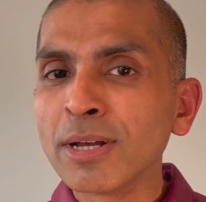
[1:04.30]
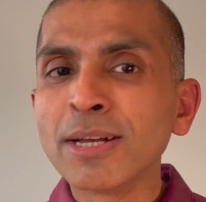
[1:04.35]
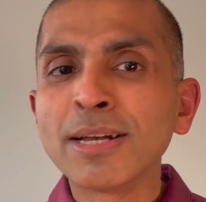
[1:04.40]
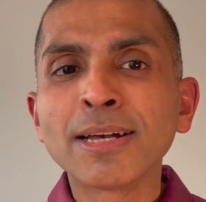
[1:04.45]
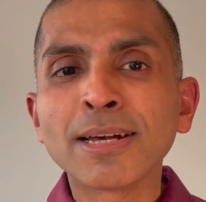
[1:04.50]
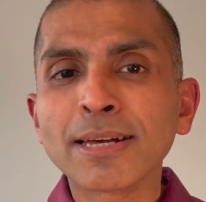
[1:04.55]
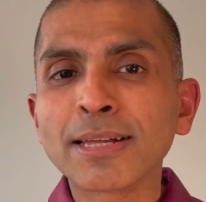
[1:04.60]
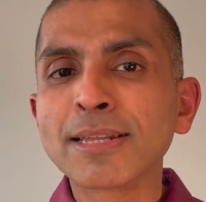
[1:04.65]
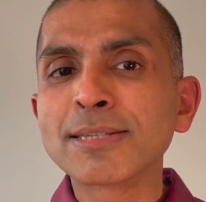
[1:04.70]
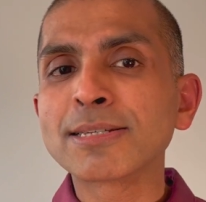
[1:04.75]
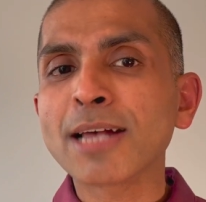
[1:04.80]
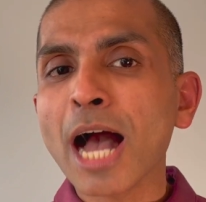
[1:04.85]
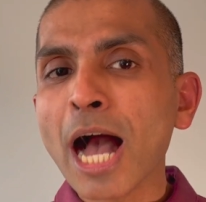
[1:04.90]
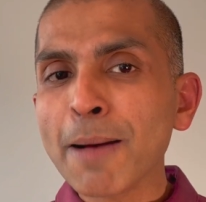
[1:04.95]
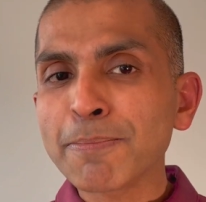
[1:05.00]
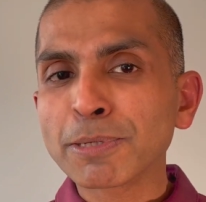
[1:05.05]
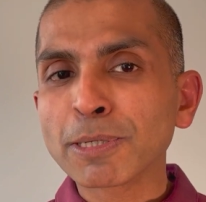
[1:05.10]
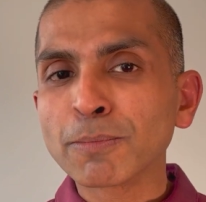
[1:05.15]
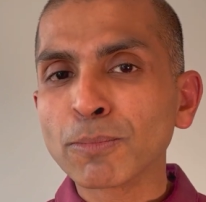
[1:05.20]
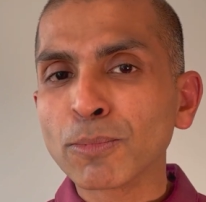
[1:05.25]
it is
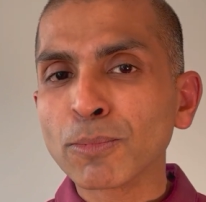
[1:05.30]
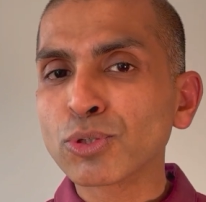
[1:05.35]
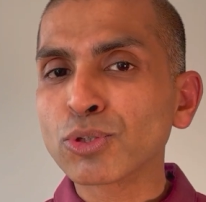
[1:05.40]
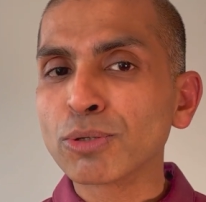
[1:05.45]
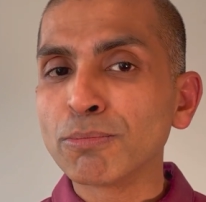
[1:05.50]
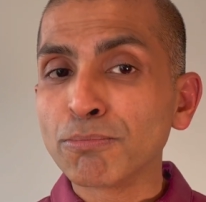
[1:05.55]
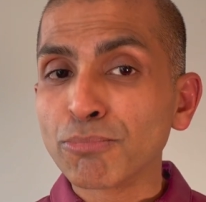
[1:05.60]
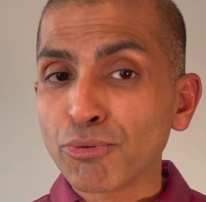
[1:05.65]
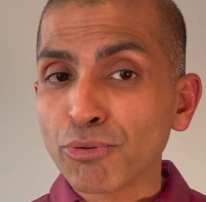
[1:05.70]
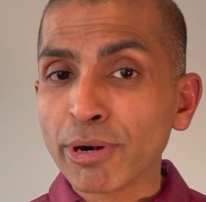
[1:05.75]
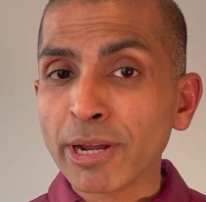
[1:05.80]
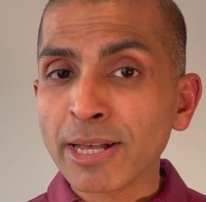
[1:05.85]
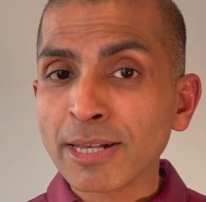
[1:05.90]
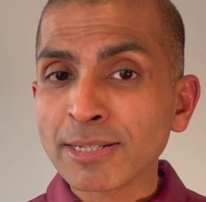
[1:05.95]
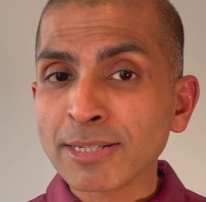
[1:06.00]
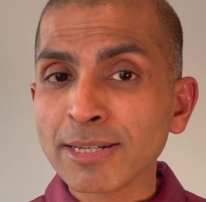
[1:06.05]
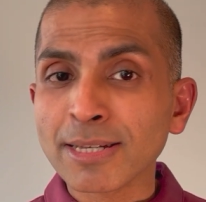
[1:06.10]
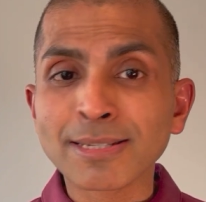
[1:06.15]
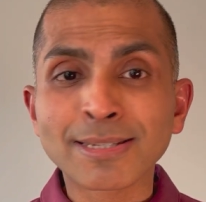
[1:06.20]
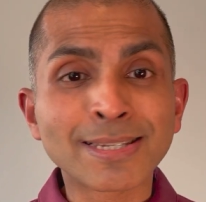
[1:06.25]
optimal to embrace
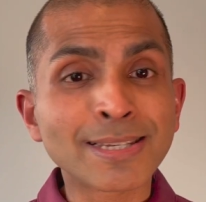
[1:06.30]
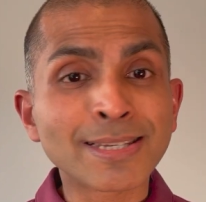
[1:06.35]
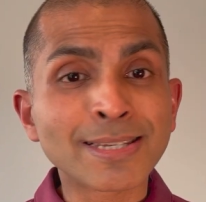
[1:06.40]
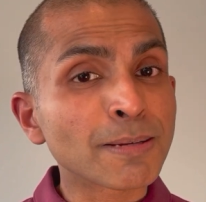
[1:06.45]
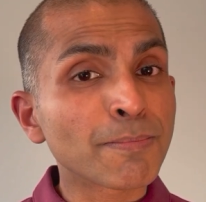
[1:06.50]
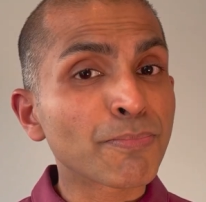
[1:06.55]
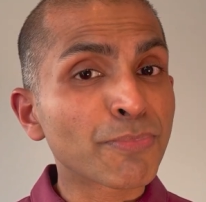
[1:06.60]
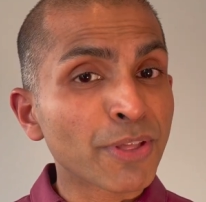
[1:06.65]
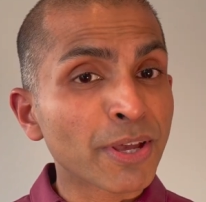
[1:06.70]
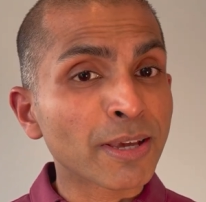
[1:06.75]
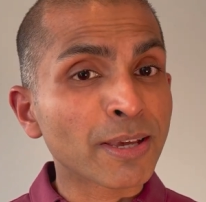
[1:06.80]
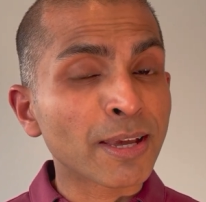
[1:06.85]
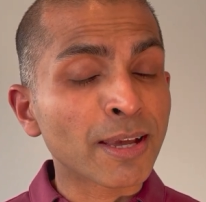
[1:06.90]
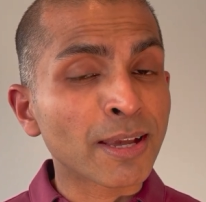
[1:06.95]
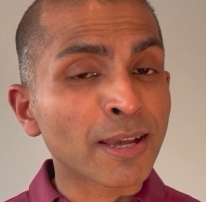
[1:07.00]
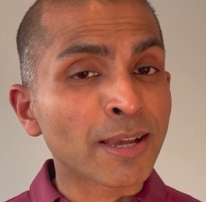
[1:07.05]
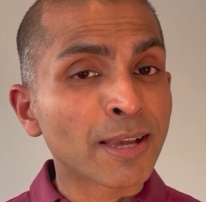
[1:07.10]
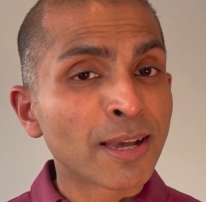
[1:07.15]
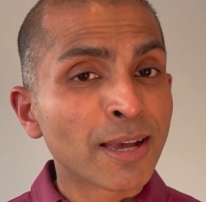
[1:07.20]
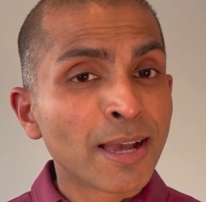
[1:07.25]
system
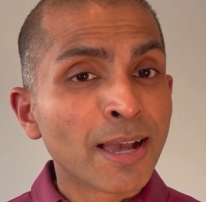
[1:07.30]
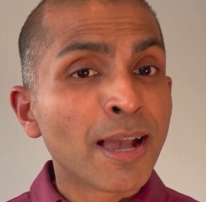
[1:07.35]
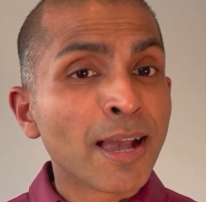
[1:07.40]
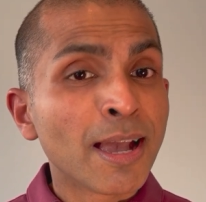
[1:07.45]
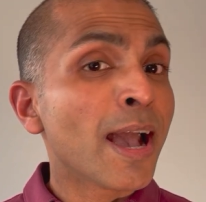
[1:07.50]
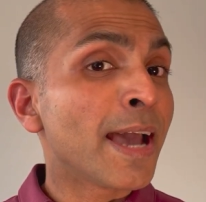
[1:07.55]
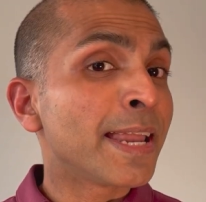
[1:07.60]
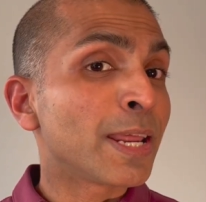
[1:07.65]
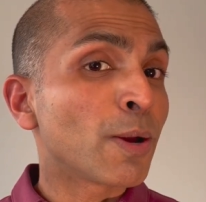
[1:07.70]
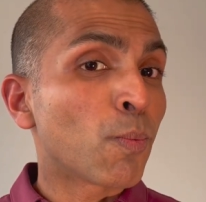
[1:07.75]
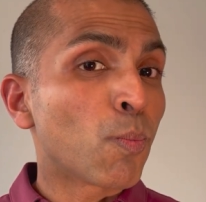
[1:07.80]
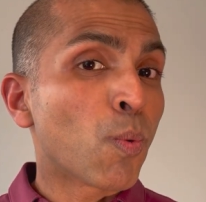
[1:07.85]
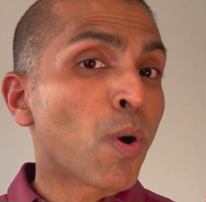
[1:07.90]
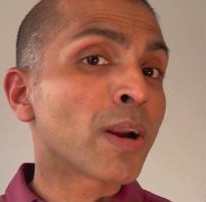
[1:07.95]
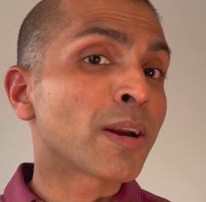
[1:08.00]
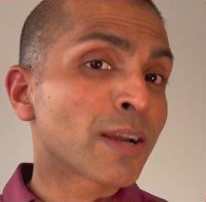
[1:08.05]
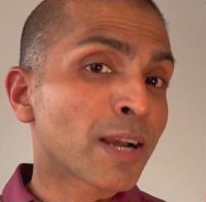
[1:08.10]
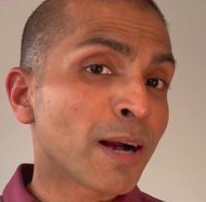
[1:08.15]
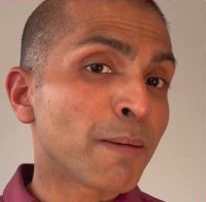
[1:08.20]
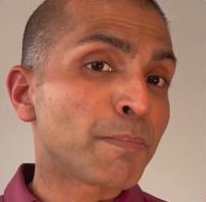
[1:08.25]
thinking and a
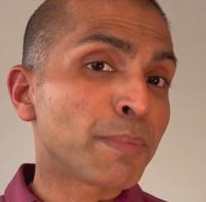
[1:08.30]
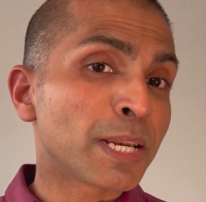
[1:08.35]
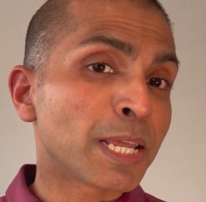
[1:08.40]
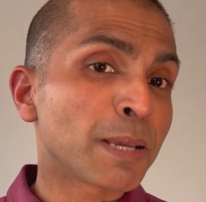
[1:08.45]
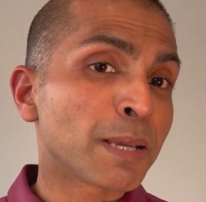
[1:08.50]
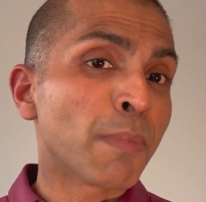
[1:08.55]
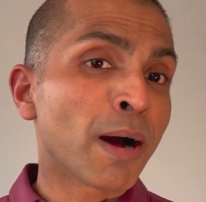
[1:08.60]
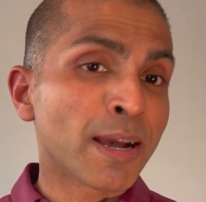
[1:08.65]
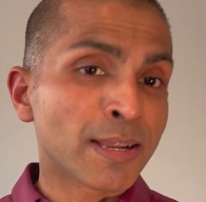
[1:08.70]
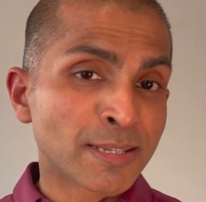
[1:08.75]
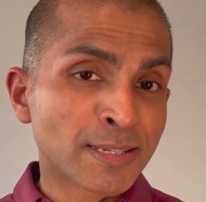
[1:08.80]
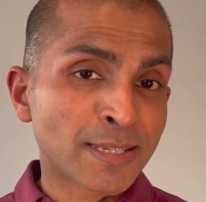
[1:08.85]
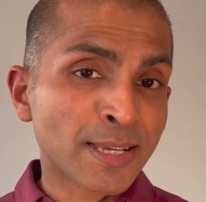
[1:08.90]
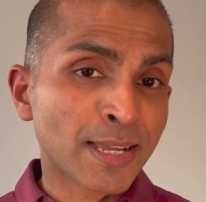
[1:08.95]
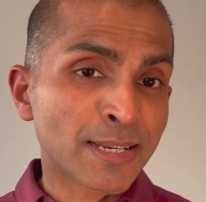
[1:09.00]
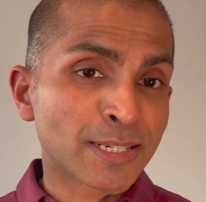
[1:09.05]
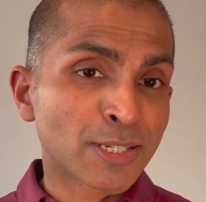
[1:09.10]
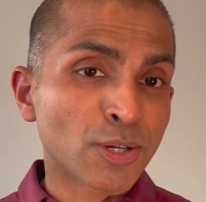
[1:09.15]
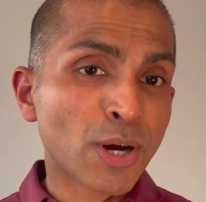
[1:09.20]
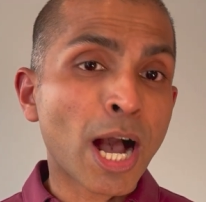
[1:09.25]
one-company
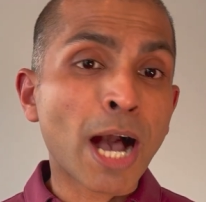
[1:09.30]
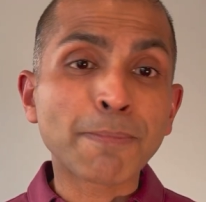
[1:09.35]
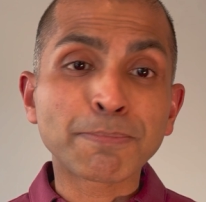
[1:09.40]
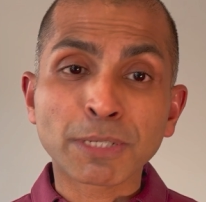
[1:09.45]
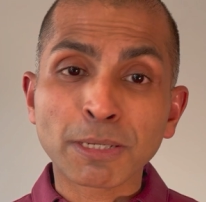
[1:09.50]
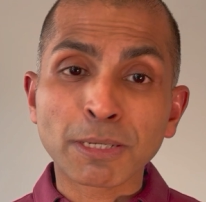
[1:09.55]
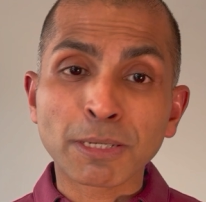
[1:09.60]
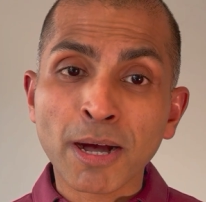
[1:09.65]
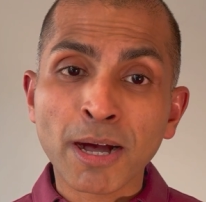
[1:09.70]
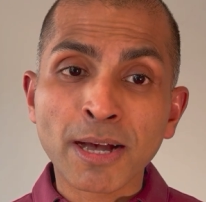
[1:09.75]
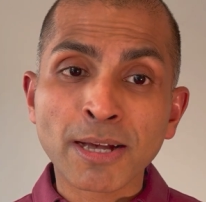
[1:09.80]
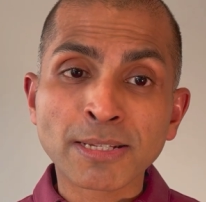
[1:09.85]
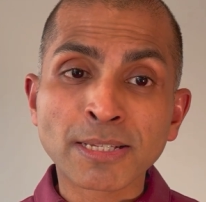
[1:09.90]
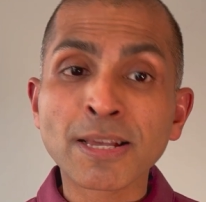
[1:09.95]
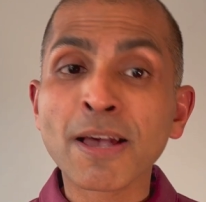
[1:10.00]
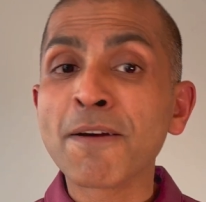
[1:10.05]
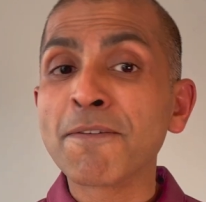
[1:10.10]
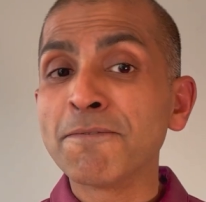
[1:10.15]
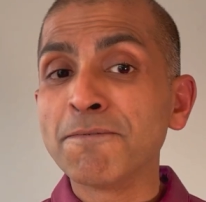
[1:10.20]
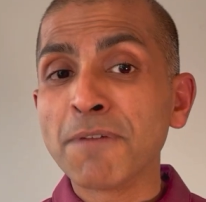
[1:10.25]
mindset to optimize
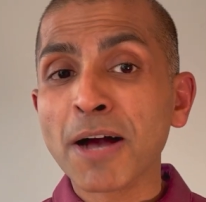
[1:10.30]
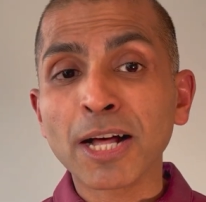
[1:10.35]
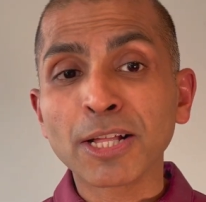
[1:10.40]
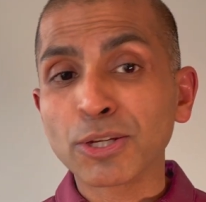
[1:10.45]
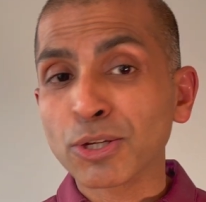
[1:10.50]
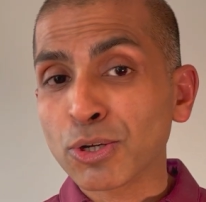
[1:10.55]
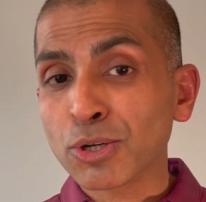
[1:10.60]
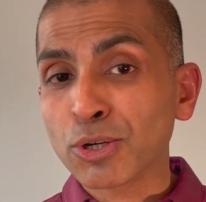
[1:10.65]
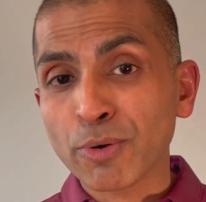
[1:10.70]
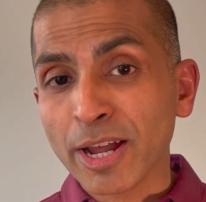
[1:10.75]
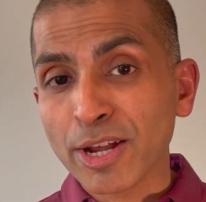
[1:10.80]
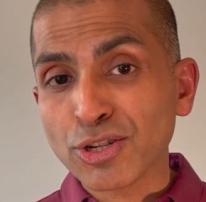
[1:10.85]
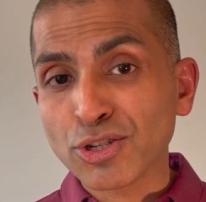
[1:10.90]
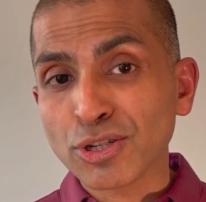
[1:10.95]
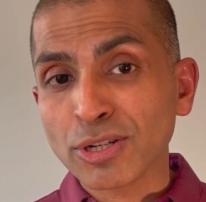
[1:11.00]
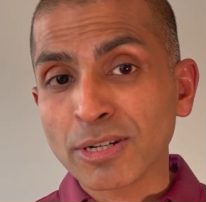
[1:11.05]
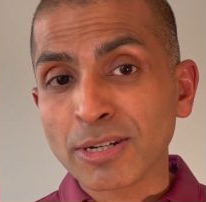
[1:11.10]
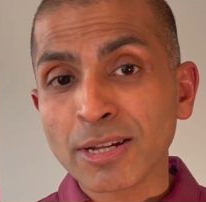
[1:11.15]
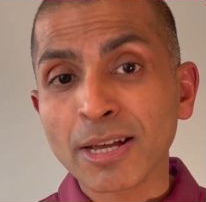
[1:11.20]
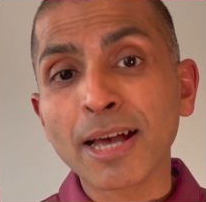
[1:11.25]
value
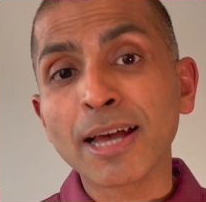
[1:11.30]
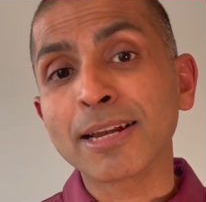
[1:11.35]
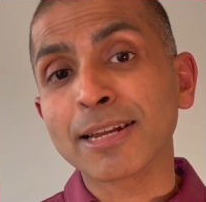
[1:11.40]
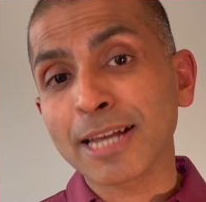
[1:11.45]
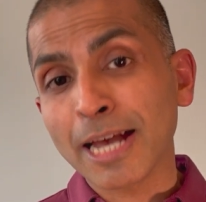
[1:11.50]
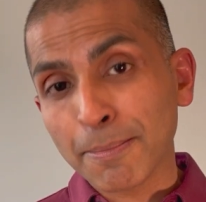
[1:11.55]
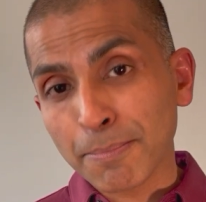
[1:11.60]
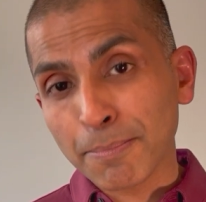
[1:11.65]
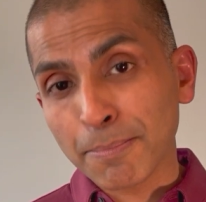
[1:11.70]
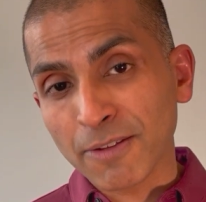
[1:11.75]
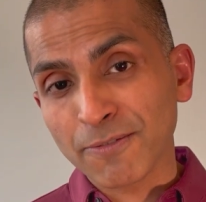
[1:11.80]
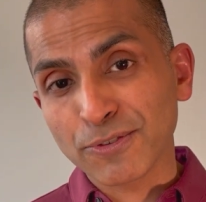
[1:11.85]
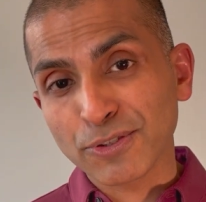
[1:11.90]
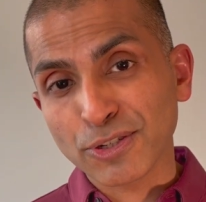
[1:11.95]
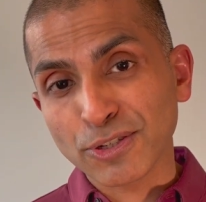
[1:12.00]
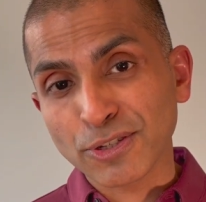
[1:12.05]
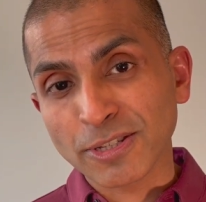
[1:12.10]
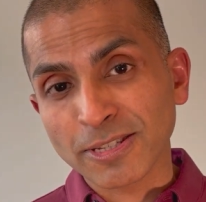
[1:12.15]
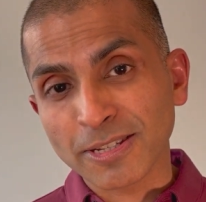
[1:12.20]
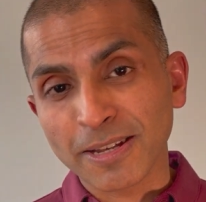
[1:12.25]
creation and capital
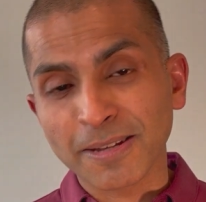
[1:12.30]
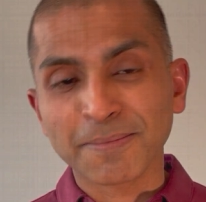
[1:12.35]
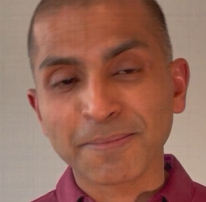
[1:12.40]
efficiency.